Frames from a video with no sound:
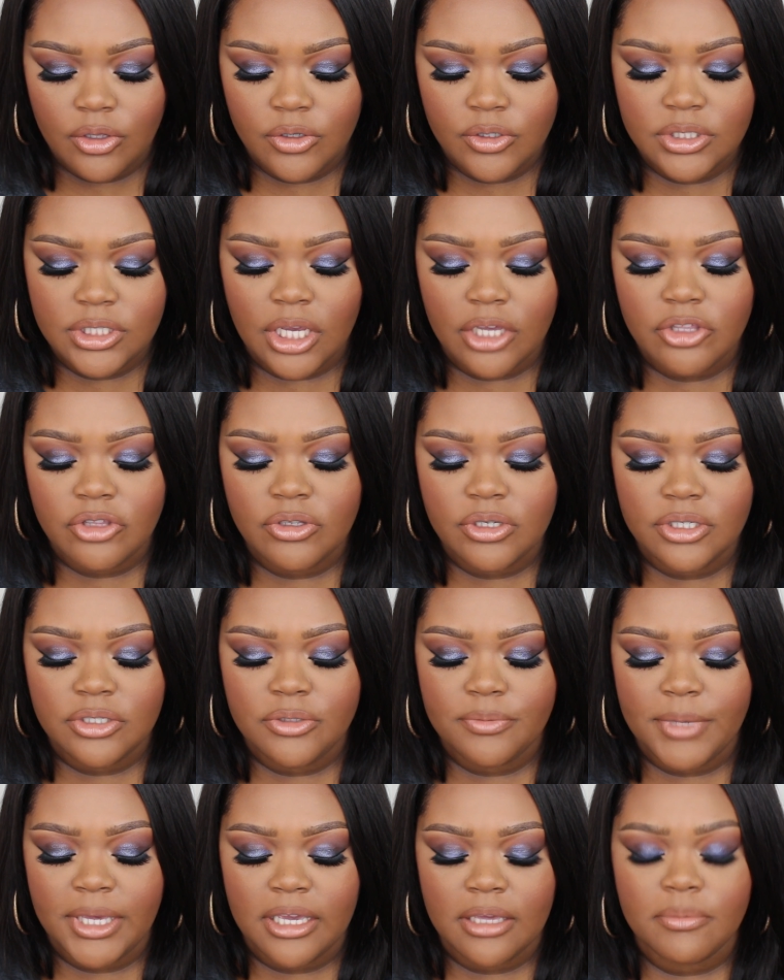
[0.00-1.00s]
who taught you to
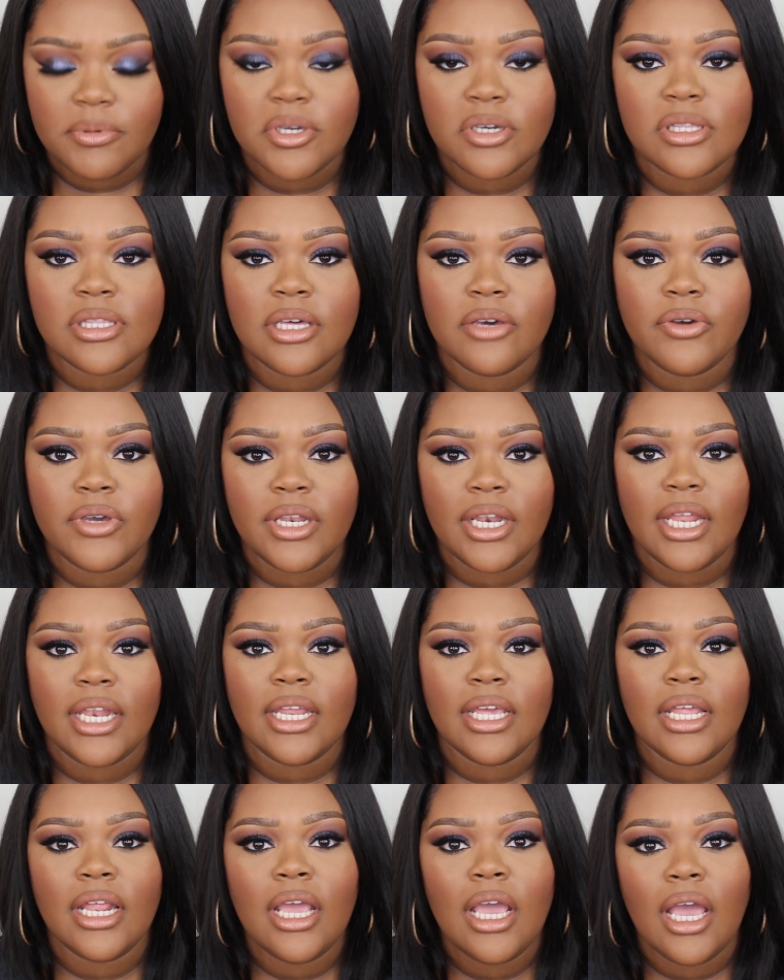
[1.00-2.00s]
do makeup you're so good at
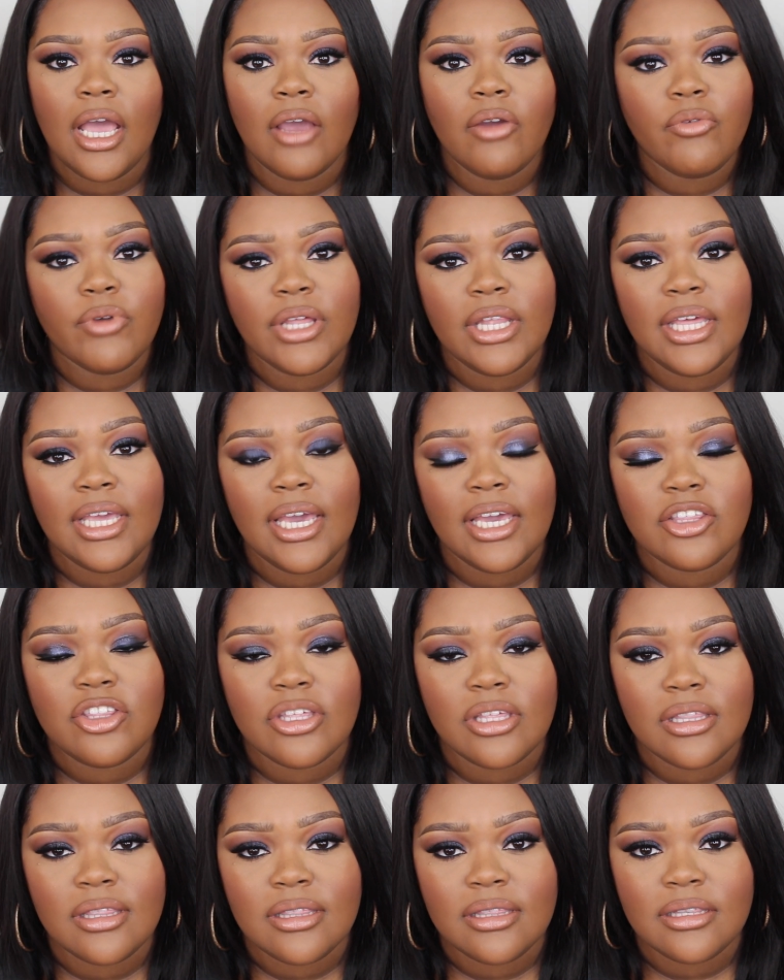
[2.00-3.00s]
it really i
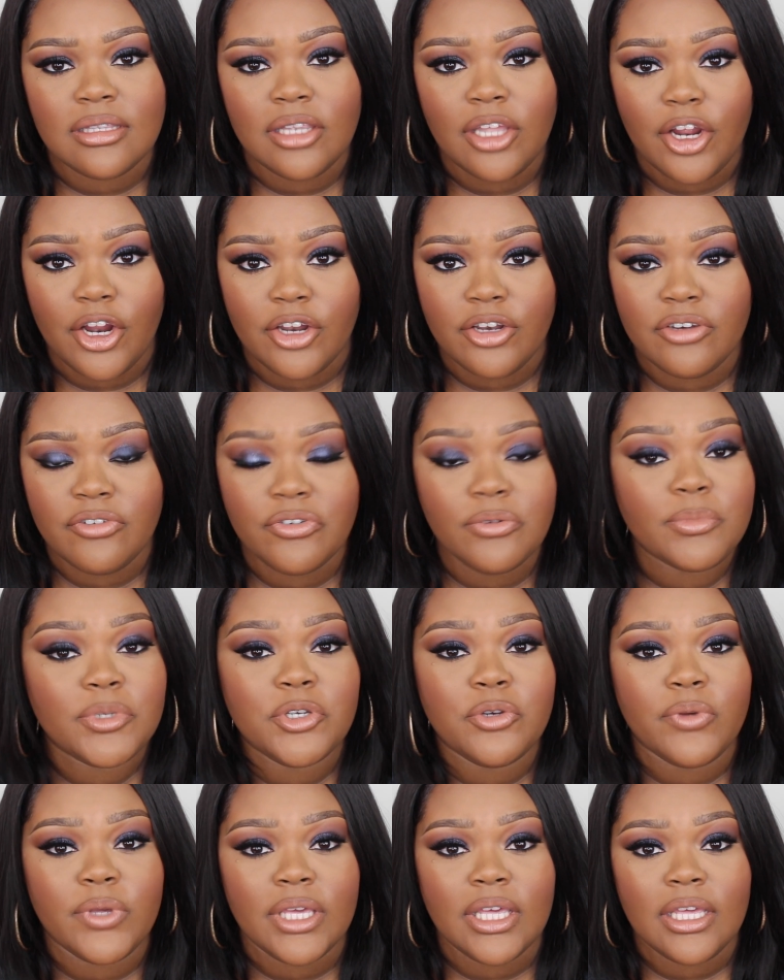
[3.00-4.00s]
just learned from
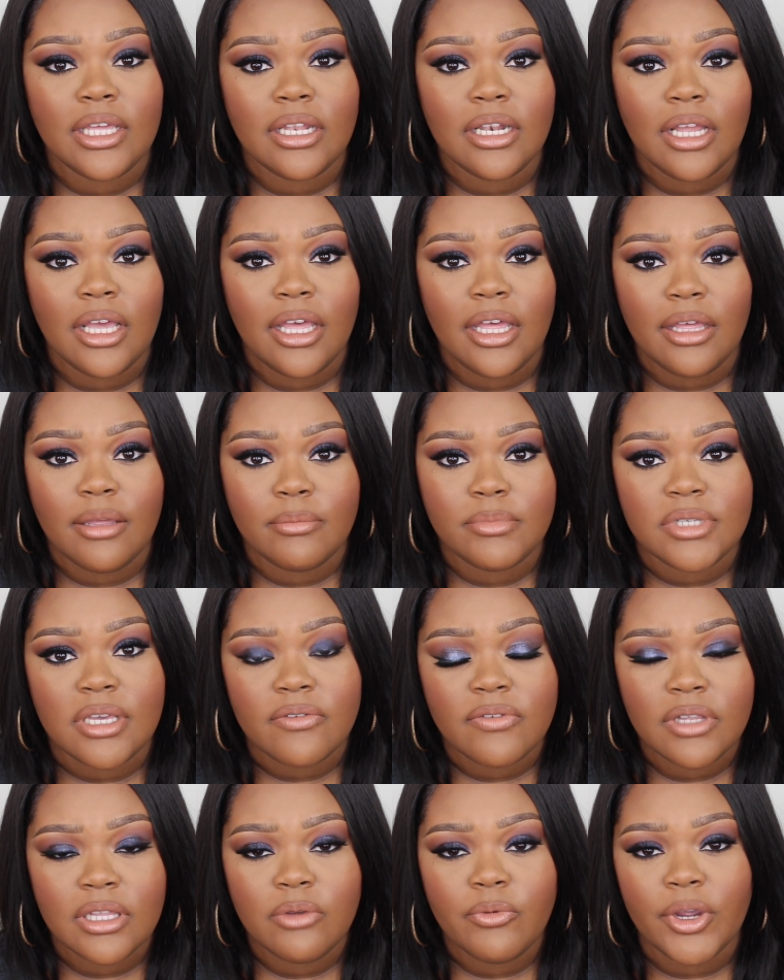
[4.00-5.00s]
doing it um,
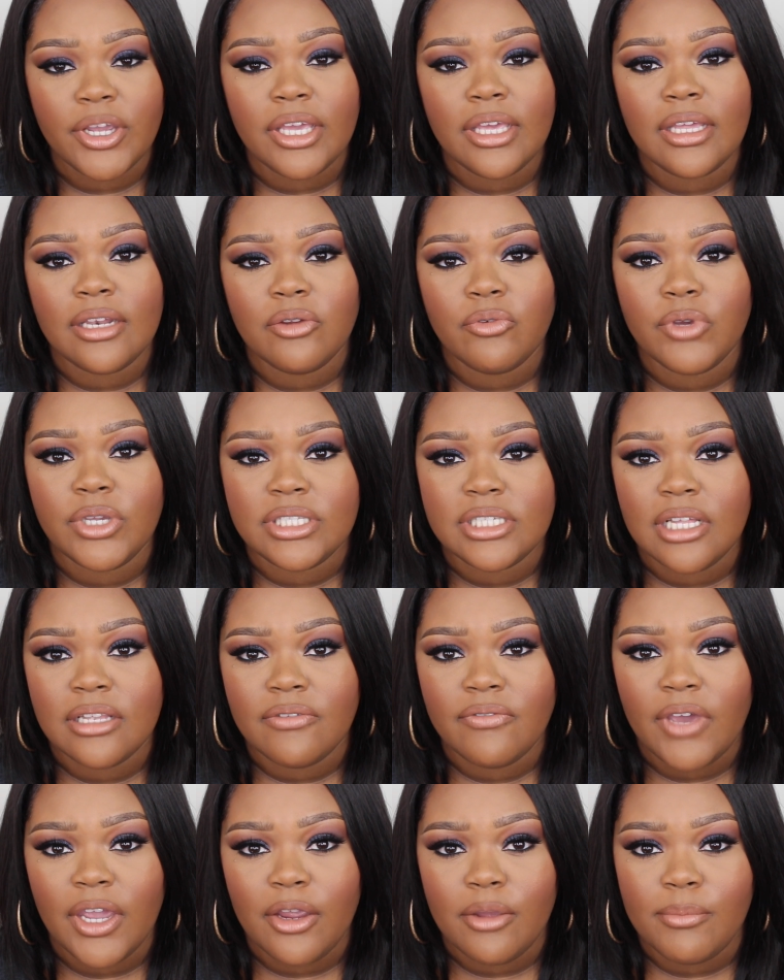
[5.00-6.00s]
definitely working in a
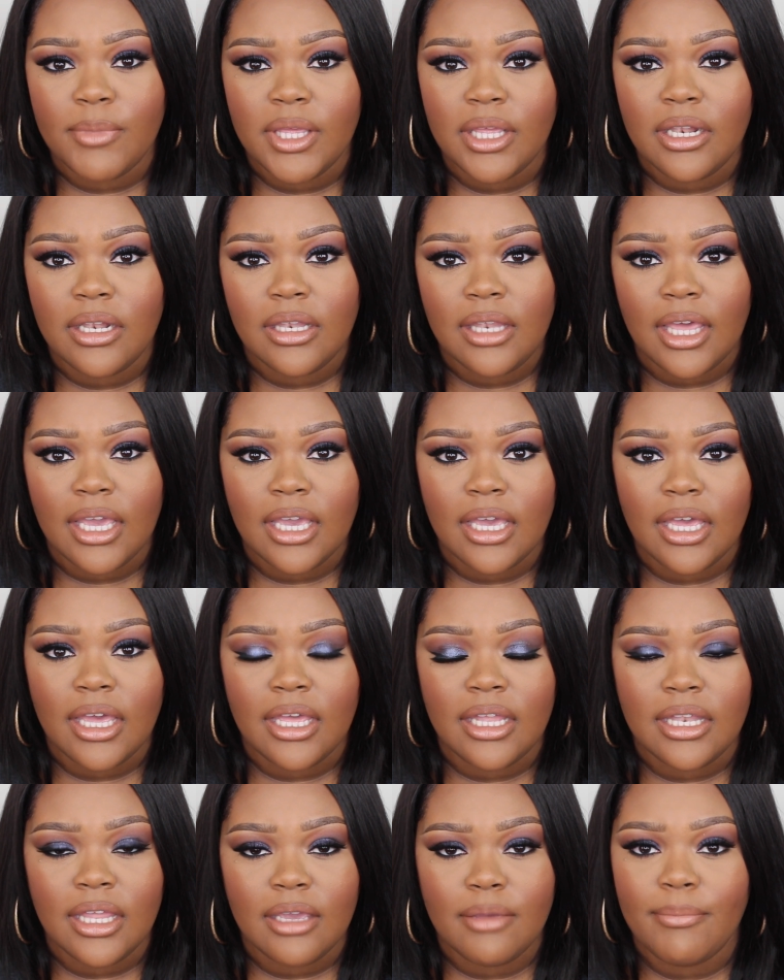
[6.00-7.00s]
retail environment like
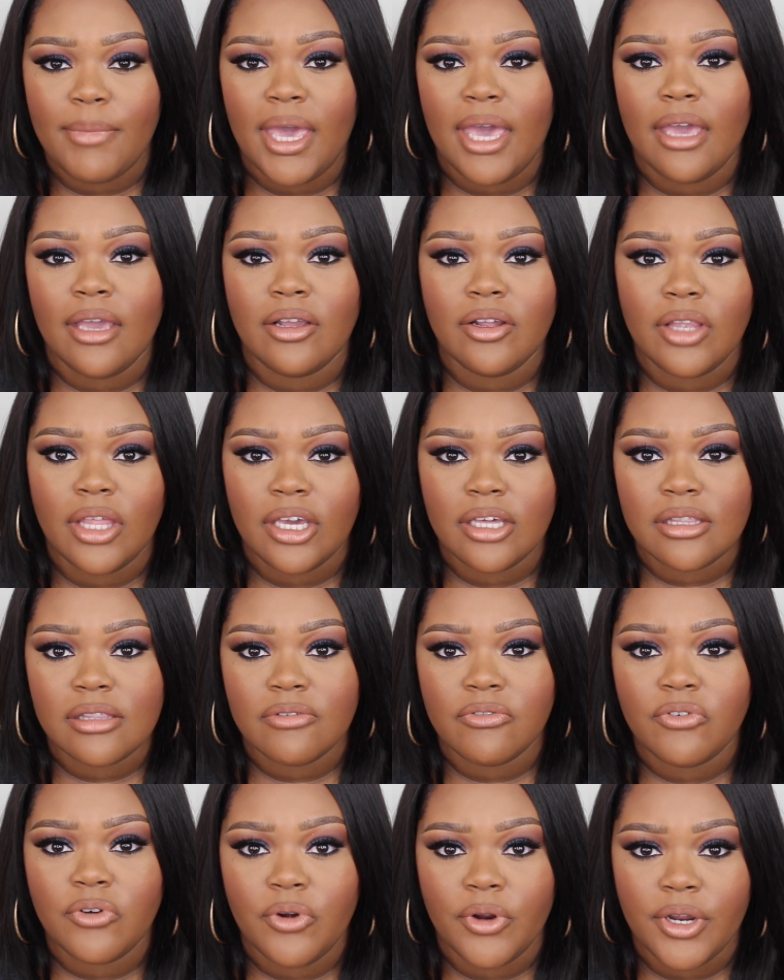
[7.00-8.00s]
at like mac or like a
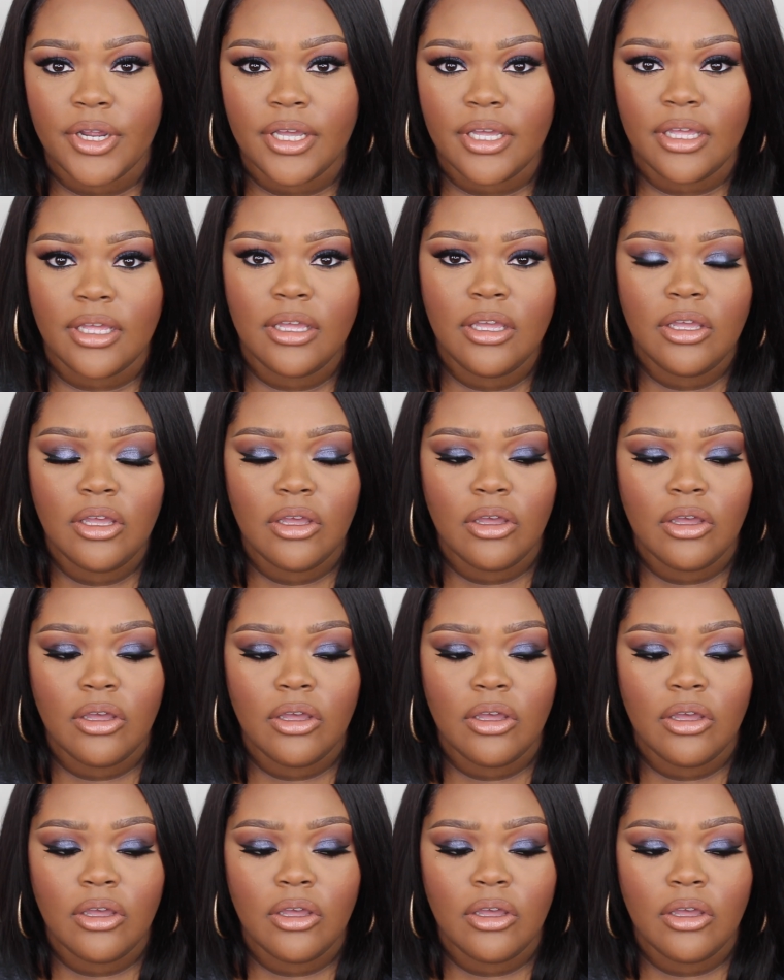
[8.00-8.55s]
sephora